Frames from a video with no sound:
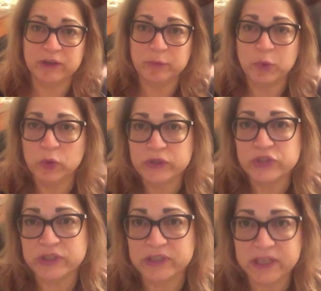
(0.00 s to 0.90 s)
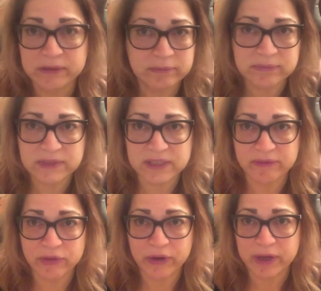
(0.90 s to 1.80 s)
an abortion at
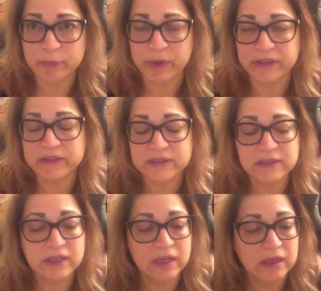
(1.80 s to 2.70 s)
7 or 8 months.